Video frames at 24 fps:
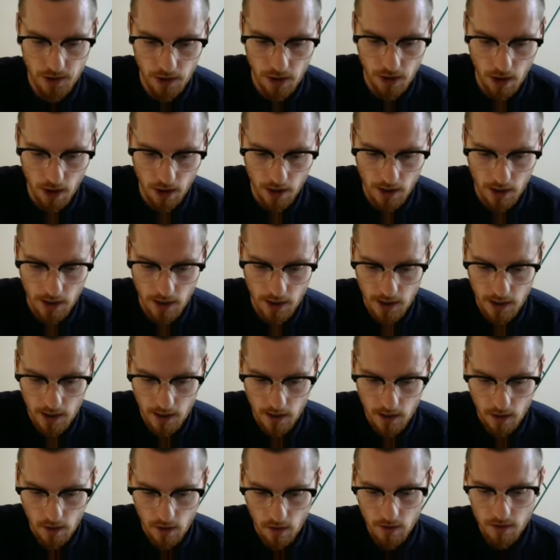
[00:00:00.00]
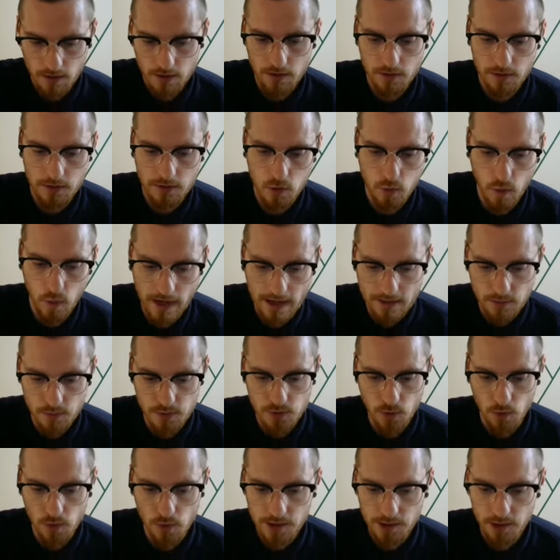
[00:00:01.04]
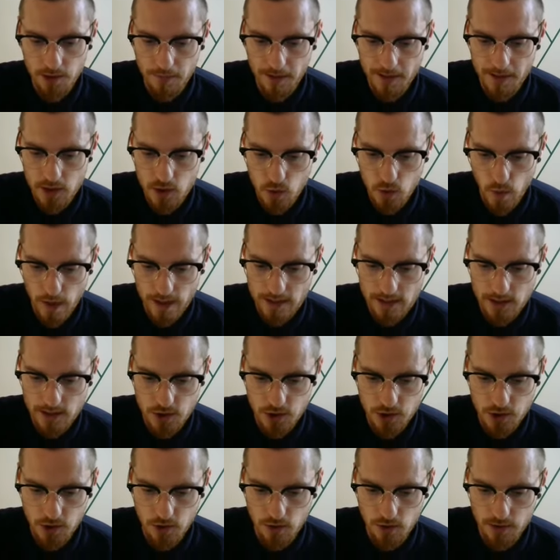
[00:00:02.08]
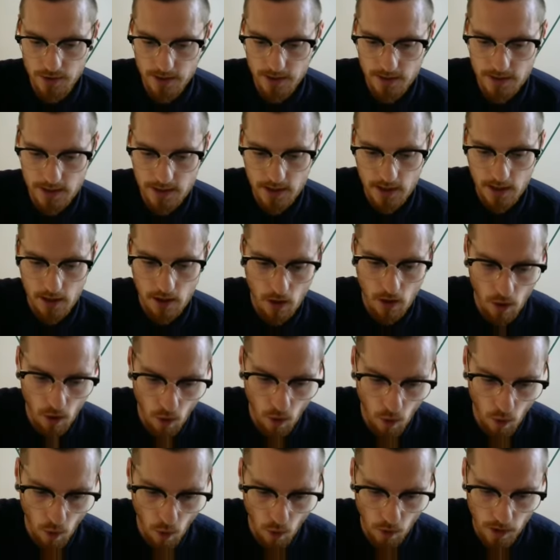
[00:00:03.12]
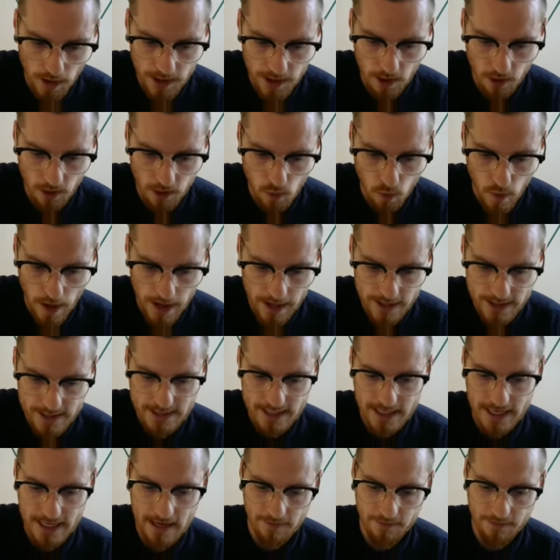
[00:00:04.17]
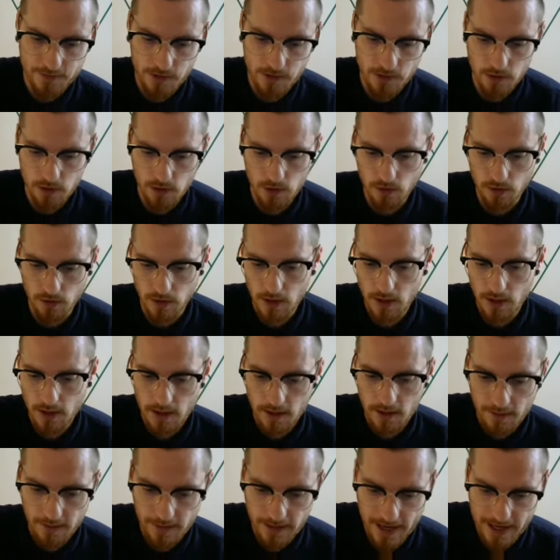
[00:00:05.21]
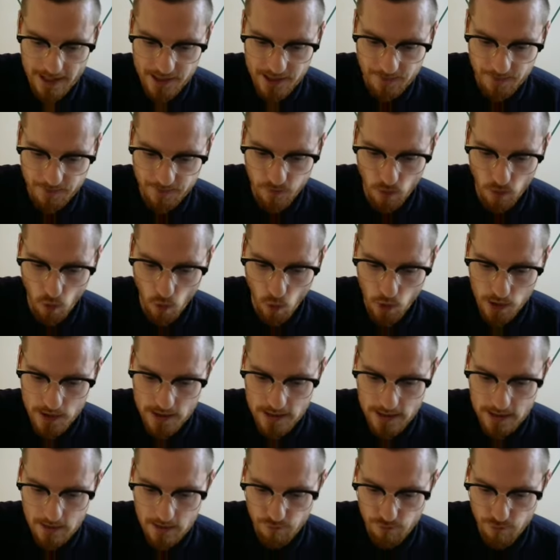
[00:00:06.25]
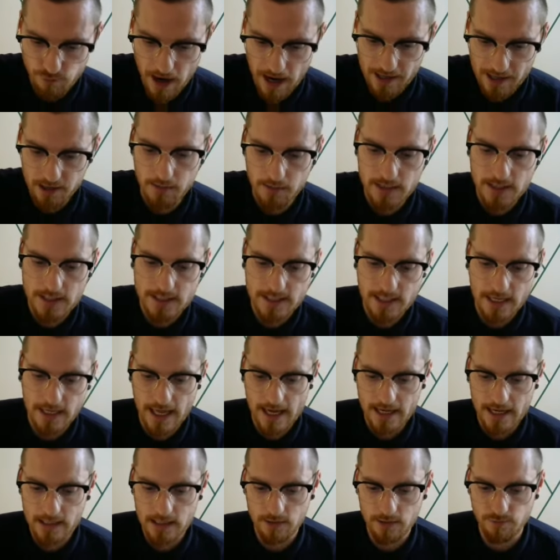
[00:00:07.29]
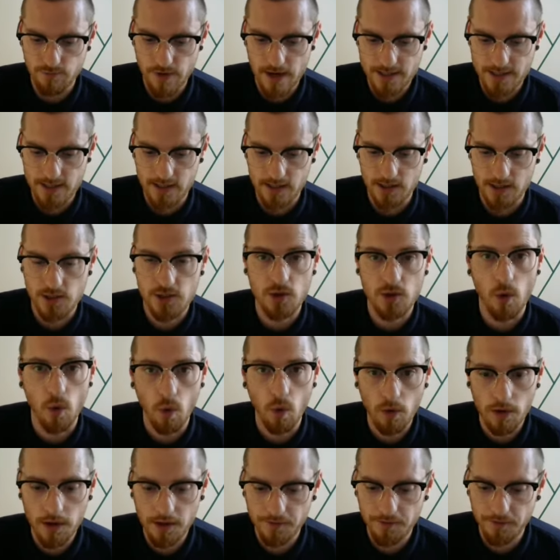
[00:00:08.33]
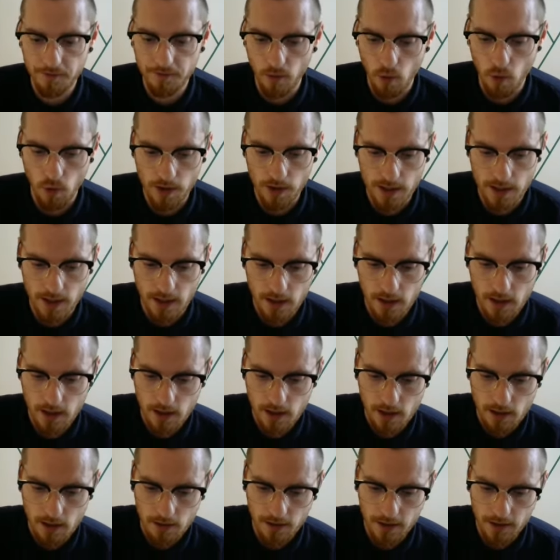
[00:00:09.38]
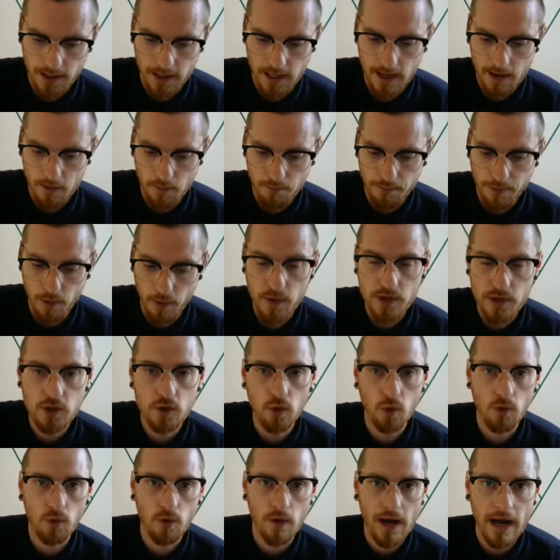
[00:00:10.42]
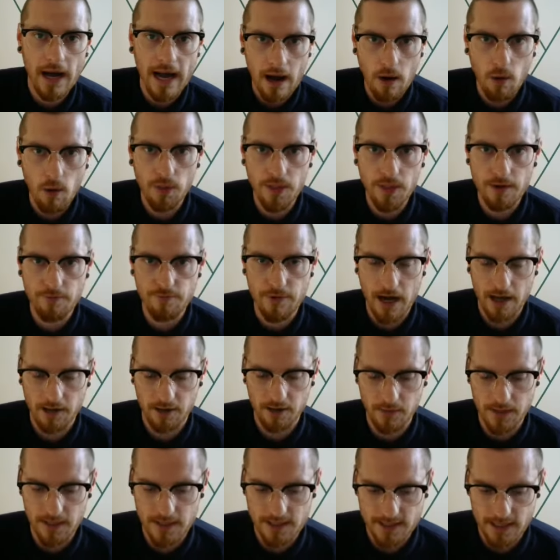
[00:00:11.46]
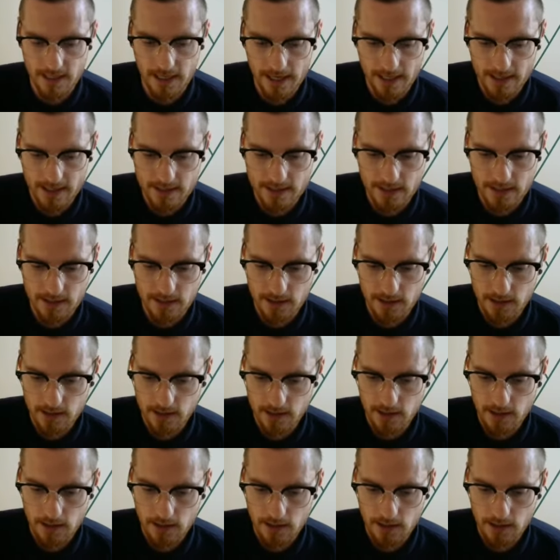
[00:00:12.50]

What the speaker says: So look, it was only done by 20 students, only on a Wednesday afternoon. They asked 40 randomly selected residents, only 40, okay? But we don't know how they randomly selected.